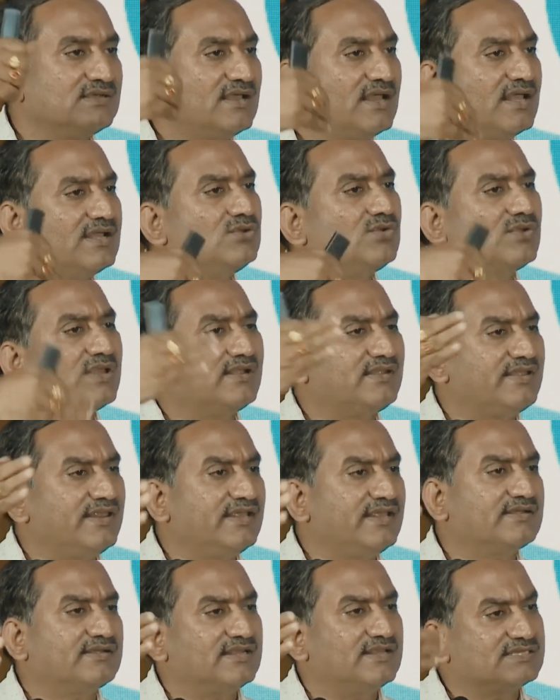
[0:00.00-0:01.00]
and you can
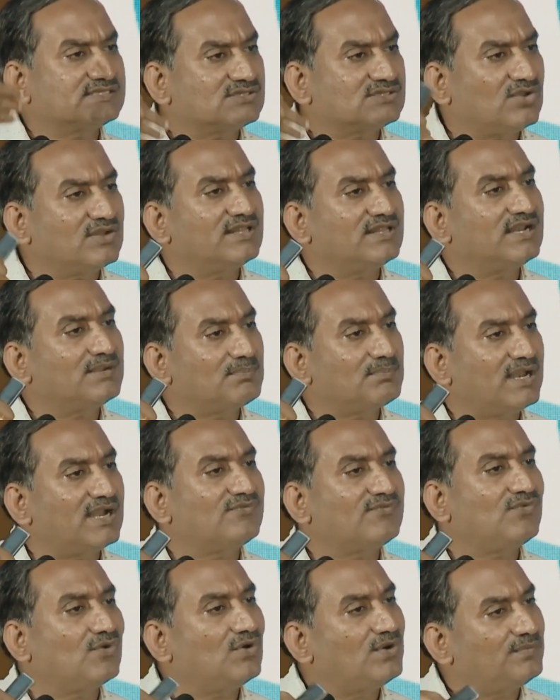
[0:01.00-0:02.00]
take tests on that
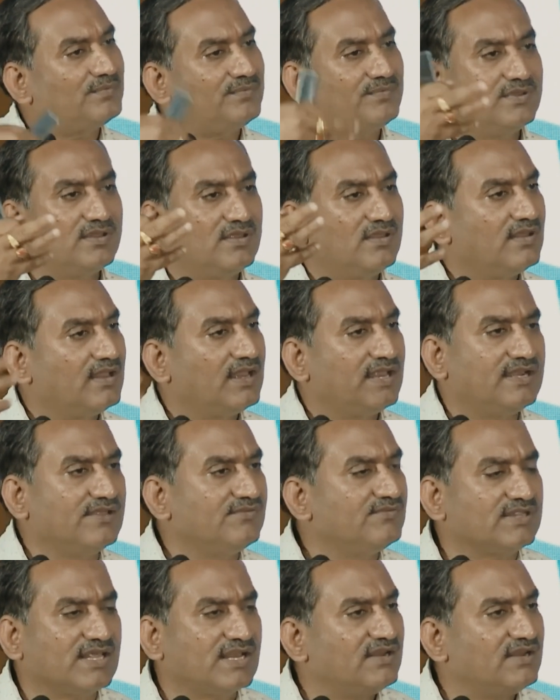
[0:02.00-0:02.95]
platform and everything.